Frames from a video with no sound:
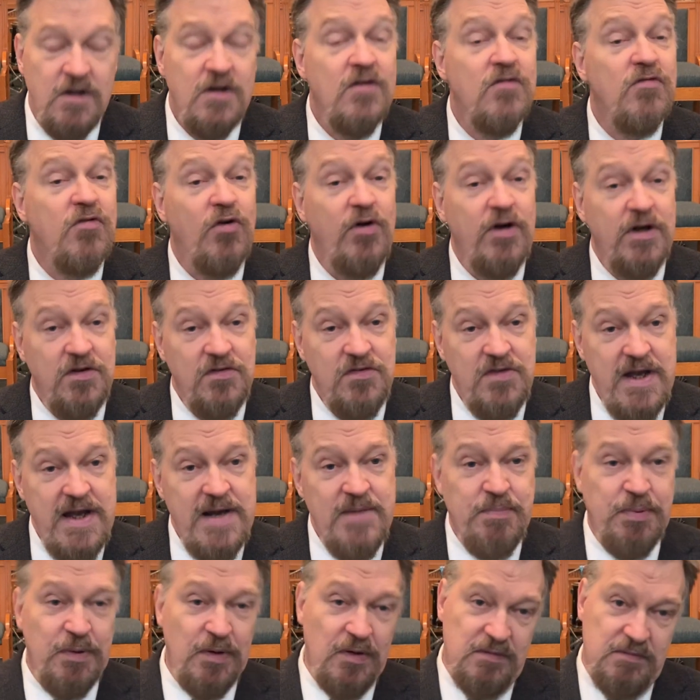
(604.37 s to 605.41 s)
For
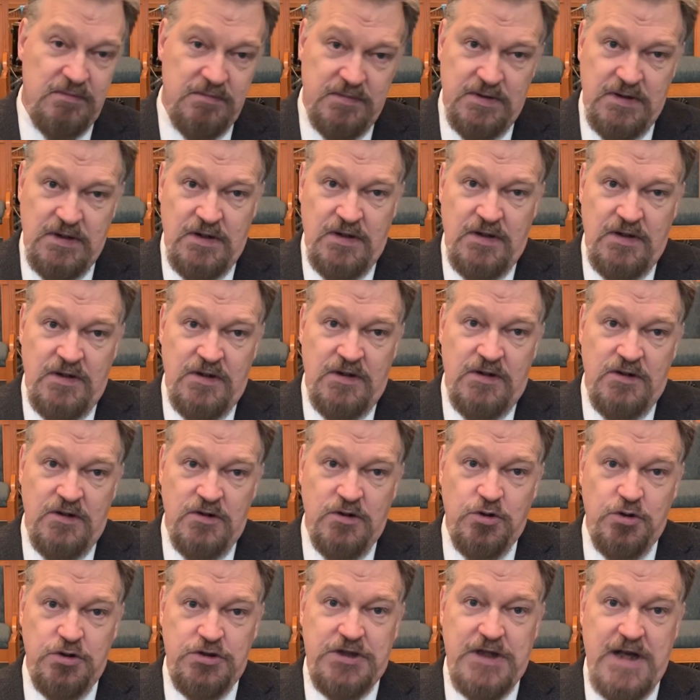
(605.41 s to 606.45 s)
example,
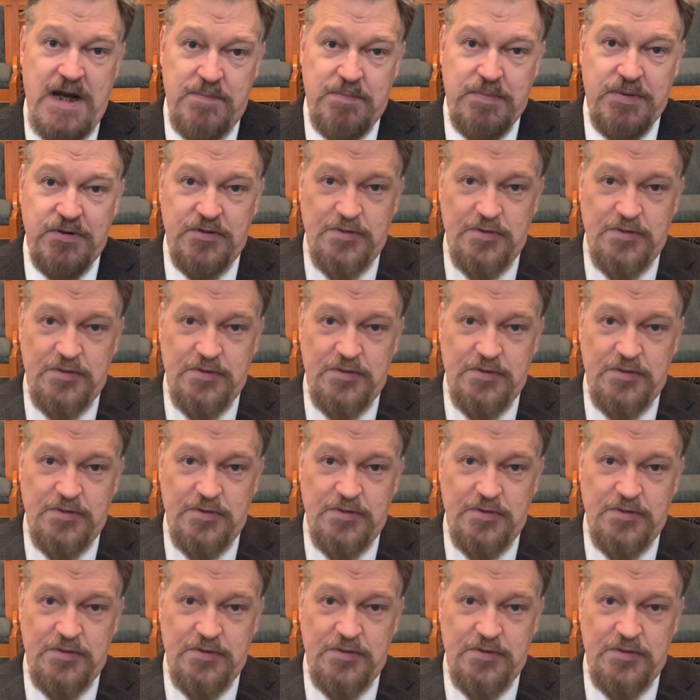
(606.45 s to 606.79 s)
Luke chapter